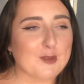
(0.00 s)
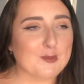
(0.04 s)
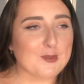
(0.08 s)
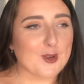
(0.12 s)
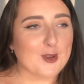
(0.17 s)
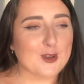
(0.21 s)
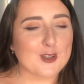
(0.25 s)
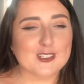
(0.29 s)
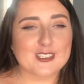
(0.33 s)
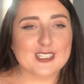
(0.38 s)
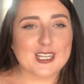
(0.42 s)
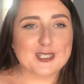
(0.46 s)
I'm
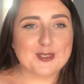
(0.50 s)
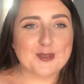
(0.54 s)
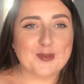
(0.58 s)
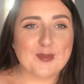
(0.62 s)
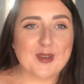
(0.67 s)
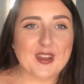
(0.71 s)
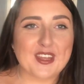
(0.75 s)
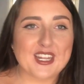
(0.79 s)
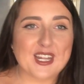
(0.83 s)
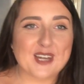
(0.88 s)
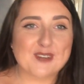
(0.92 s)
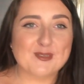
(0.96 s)
not going to test my
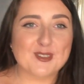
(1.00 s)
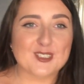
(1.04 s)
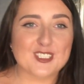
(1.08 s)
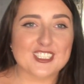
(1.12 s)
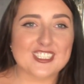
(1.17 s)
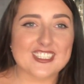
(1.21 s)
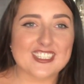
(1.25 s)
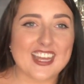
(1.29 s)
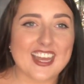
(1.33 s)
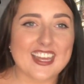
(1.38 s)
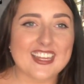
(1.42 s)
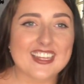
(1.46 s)
brain that much
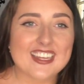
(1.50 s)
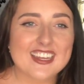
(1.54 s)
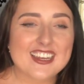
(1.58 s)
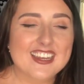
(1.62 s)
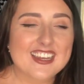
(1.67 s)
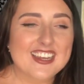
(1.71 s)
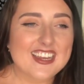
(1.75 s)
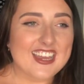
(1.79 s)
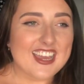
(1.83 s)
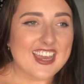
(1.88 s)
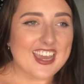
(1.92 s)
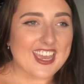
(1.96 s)
today.
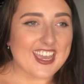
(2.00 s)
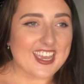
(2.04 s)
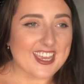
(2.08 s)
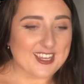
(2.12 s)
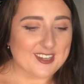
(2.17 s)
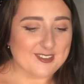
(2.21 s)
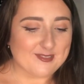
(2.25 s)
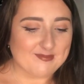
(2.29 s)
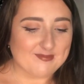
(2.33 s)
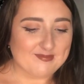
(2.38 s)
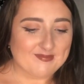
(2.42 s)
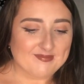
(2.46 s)

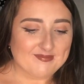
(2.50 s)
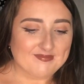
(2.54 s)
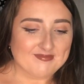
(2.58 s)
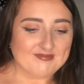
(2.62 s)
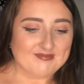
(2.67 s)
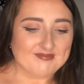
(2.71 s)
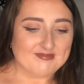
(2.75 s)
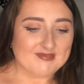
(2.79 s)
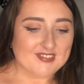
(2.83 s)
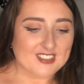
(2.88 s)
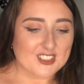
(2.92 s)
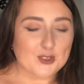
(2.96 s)
You
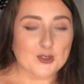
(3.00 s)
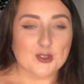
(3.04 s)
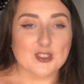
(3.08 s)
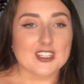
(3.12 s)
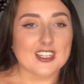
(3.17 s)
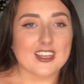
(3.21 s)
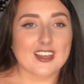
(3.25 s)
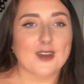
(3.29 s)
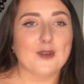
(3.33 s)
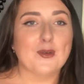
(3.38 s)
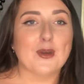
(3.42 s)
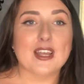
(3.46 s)

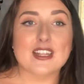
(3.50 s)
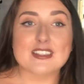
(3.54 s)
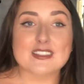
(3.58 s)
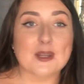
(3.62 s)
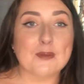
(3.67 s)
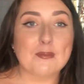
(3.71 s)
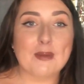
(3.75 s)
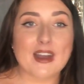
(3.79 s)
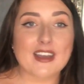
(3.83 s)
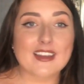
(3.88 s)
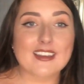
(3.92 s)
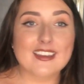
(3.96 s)
wouldn't think I worked in
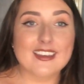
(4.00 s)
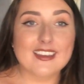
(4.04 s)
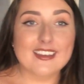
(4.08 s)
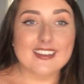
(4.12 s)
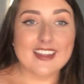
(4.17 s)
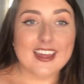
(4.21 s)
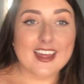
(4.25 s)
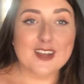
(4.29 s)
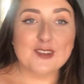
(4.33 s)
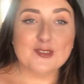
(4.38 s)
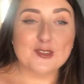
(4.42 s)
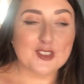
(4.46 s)
a bank
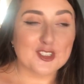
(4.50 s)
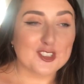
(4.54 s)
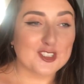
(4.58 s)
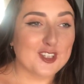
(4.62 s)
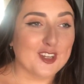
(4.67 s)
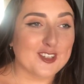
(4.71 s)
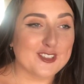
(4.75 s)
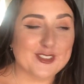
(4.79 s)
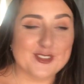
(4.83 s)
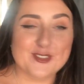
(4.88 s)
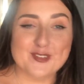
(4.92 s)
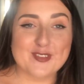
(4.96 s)
either. I'm just
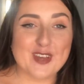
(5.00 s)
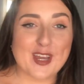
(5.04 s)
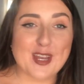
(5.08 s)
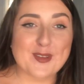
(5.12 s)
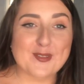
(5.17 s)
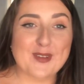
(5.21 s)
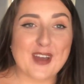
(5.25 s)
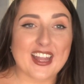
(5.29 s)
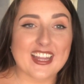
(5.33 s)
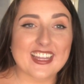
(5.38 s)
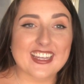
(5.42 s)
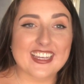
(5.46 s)
not doing
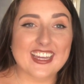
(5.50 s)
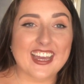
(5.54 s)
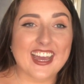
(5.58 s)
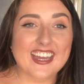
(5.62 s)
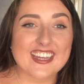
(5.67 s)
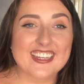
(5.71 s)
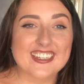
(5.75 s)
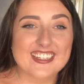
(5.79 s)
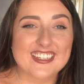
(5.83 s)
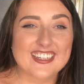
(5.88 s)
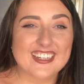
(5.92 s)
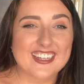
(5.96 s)
very well
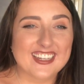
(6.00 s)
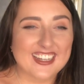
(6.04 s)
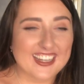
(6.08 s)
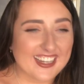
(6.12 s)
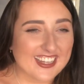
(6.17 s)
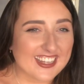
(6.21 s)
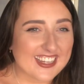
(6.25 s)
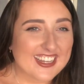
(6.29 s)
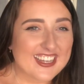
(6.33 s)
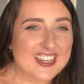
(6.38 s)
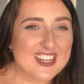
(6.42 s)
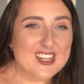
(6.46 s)
yet.
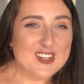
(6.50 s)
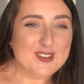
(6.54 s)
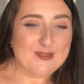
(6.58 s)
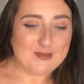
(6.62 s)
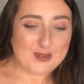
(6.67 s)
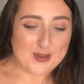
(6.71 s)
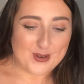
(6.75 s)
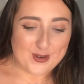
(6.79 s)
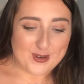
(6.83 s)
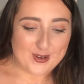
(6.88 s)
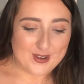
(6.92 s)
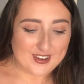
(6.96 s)

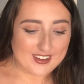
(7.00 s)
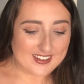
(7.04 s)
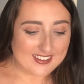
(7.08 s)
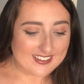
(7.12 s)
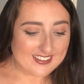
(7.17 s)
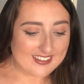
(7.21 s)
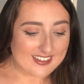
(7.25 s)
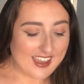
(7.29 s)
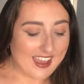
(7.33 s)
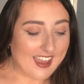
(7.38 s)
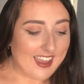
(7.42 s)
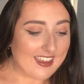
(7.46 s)

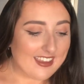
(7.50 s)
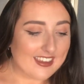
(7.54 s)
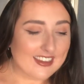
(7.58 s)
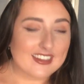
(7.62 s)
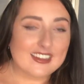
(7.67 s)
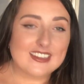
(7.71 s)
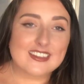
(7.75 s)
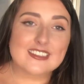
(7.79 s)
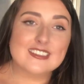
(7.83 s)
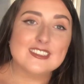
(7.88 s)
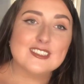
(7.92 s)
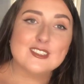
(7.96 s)
But yeah,
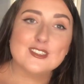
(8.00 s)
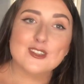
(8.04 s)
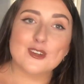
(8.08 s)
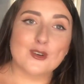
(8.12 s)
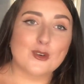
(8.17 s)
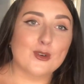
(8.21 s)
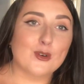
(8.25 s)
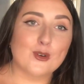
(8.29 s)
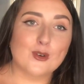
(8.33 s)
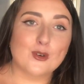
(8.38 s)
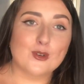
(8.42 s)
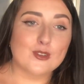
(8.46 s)
it is
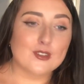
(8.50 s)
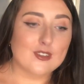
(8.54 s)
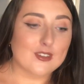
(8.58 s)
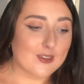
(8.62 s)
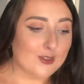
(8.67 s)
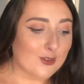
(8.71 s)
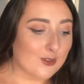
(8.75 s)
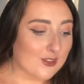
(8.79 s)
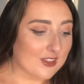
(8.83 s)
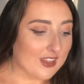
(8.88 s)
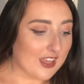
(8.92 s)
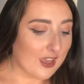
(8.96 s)

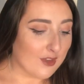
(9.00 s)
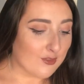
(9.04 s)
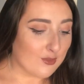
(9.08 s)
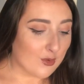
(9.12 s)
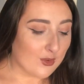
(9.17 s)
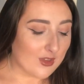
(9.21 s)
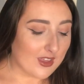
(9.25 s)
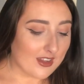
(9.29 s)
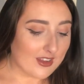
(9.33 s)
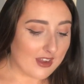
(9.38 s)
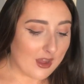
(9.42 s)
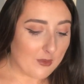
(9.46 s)
all there
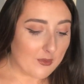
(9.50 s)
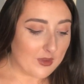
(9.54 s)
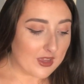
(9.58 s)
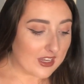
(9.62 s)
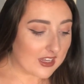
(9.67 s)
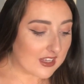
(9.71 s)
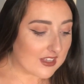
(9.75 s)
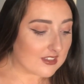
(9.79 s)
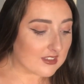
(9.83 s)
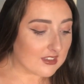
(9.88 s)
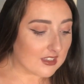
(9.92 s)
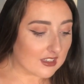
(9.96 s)
for you now.
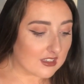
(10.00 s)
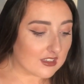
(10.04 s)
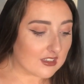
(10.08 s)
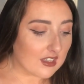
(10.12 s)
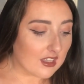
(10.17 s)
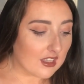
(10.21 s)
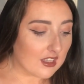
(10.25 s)
It is.